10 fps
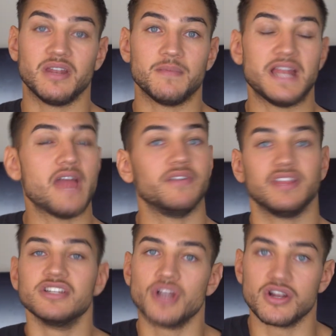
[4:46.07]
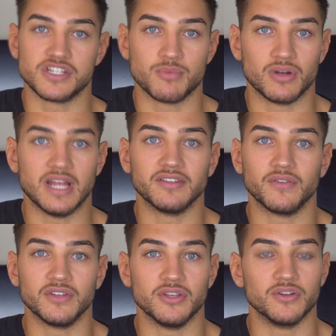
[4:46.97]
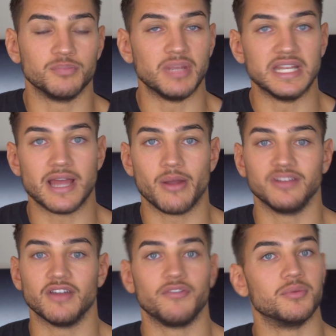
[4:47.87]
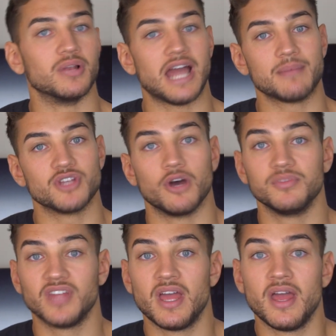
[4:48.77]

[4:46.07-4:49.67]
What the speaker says: and I mean everything charges more or less off a USB now, except from your laptops.